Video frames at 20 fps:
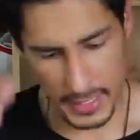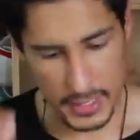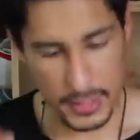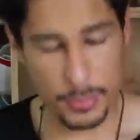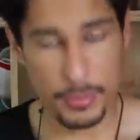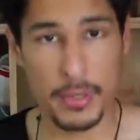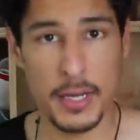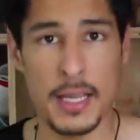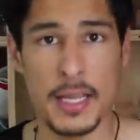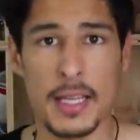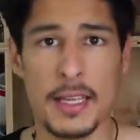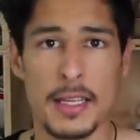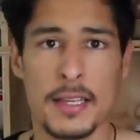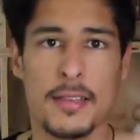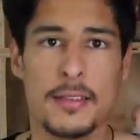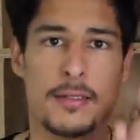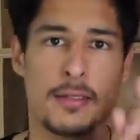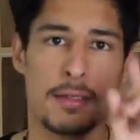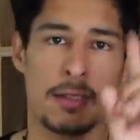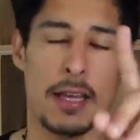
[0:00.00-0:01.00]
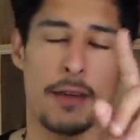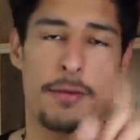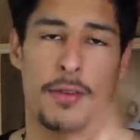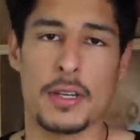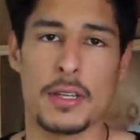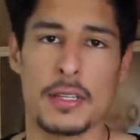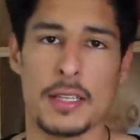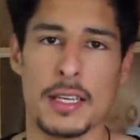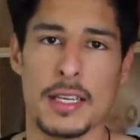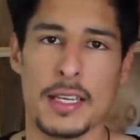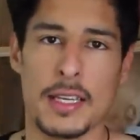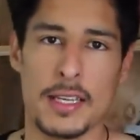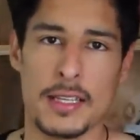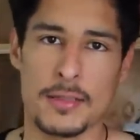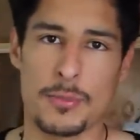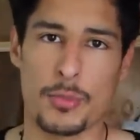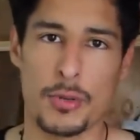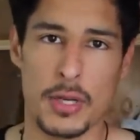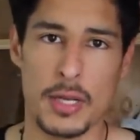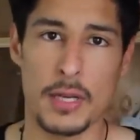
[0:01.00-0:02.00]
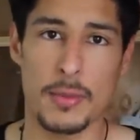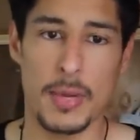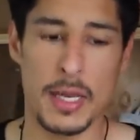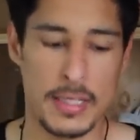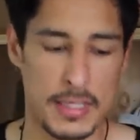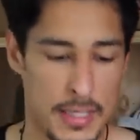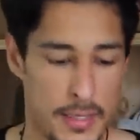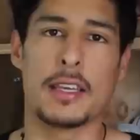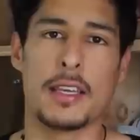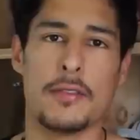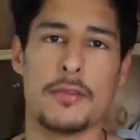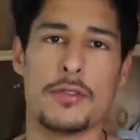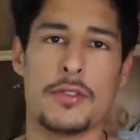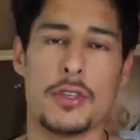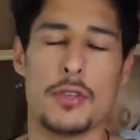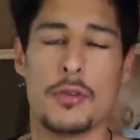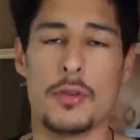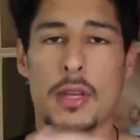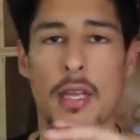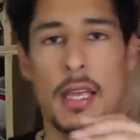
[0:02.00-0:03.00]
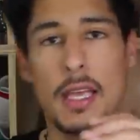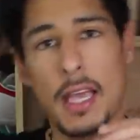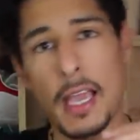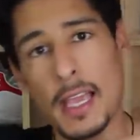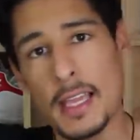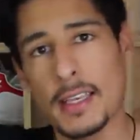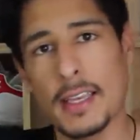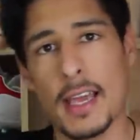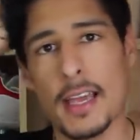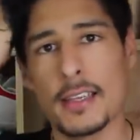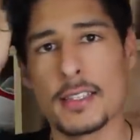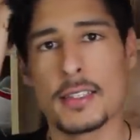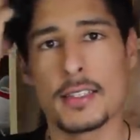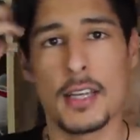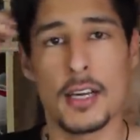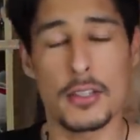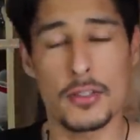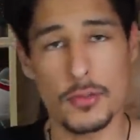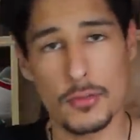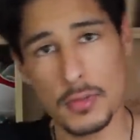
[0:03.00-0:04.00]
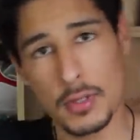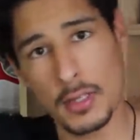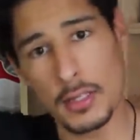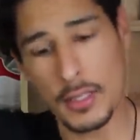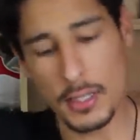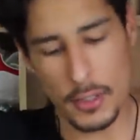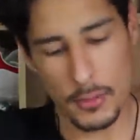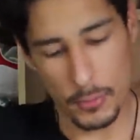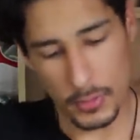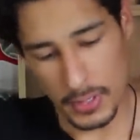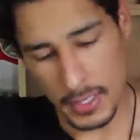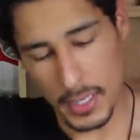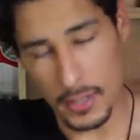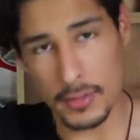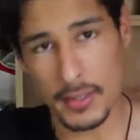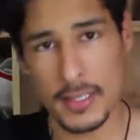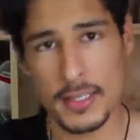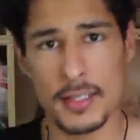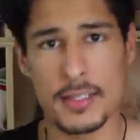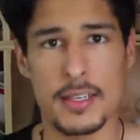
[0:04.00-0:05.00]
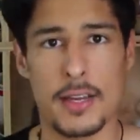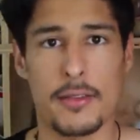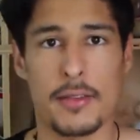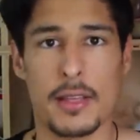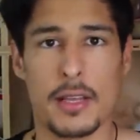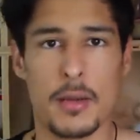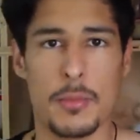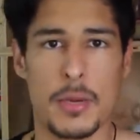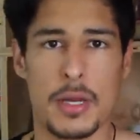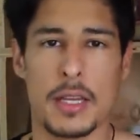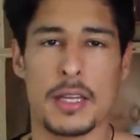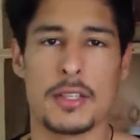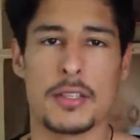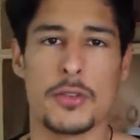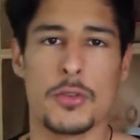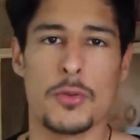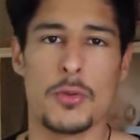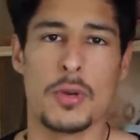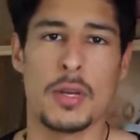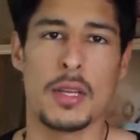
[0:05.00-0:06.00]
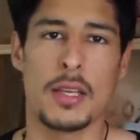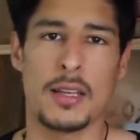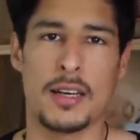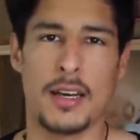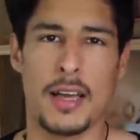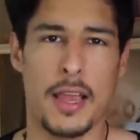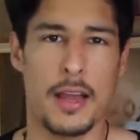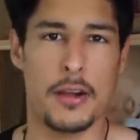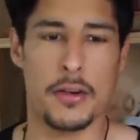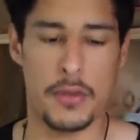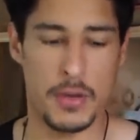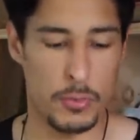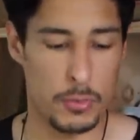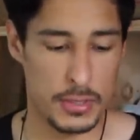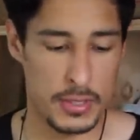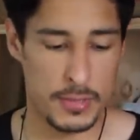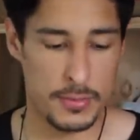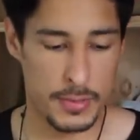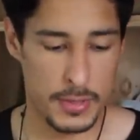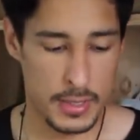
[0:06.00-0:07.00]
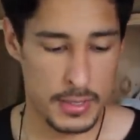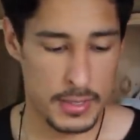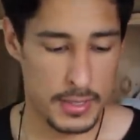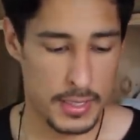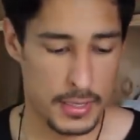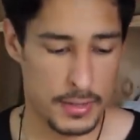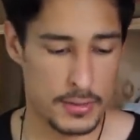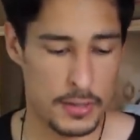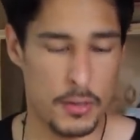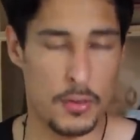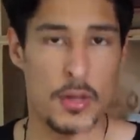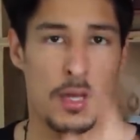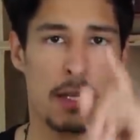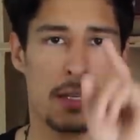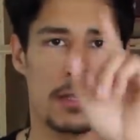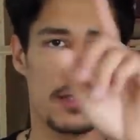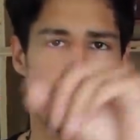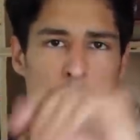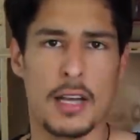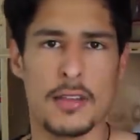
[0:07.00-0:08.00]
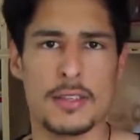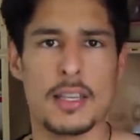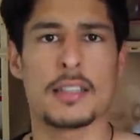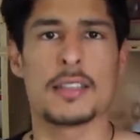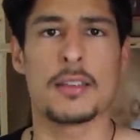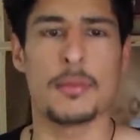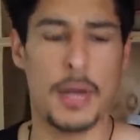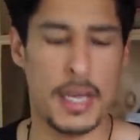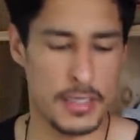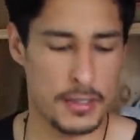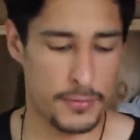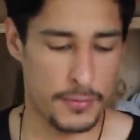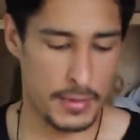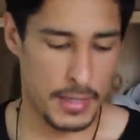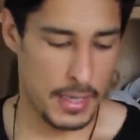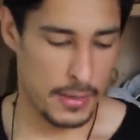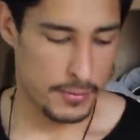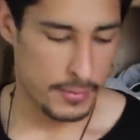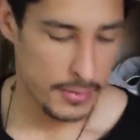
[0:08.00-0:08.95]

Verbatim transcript: that spray definitely is pretty amazing. Gives you a nice tussled look without necessarily committing to a hair cream, which is pretty sick. So shout out to Baxter for that